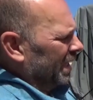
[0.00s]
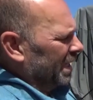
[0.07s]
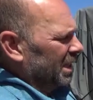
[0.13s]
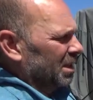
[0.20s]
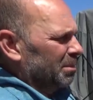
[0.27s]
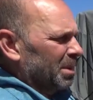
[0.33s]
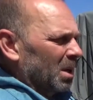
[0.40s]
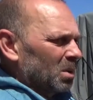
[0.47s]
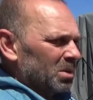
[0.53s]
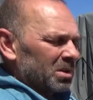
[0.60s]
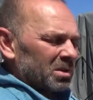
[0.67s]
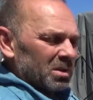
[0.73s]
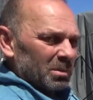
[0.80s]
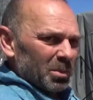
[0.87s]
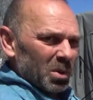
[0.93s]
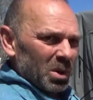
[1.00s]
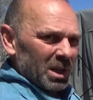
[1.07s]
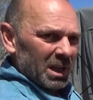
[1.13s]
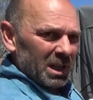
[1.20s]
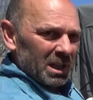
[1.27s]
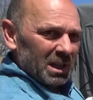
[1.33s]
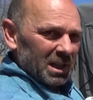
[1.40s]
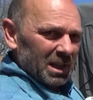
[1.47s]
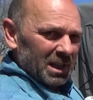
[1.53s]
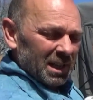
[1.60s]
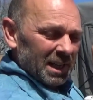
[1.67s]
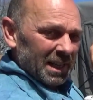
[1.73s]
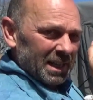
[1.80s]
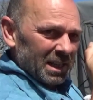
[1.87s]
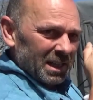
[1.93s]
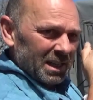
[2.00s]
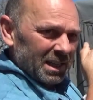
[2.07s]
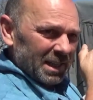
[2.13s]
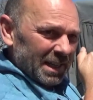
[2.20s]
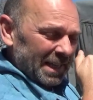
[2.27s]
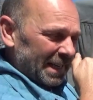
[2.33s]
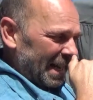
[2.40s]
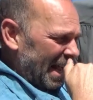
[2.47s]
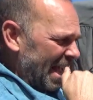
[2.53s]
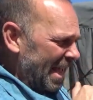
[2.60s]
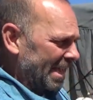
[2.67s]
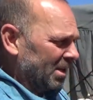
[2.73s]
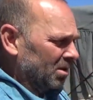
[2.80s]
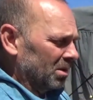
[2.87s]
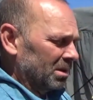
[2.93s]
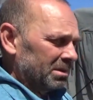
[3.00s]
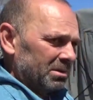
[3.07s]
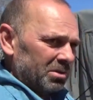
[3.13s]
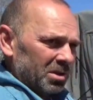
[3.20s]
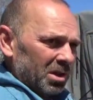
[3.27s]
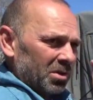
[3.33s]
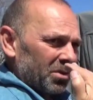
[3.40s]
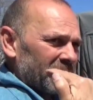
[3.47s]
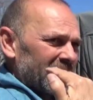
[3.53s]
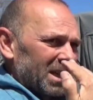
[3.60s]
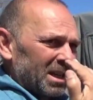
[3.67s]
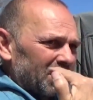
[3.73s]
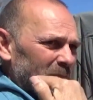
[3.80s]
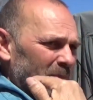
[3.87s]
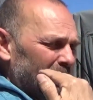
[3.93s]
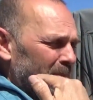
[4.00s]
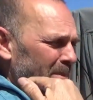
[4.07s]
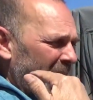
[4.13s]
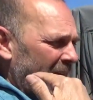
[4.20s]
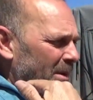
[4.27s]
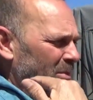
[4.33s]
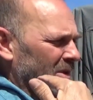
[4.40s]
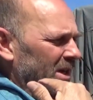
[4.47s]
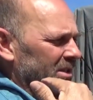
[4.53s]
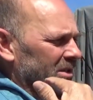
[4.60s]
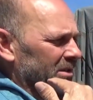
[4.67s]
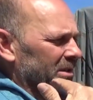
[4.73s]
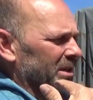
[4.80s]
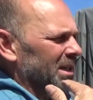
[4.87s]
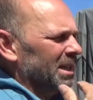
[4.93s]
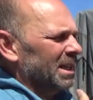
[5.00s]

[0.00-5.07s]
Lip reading: and the posts are put in at an angle to create back pressure.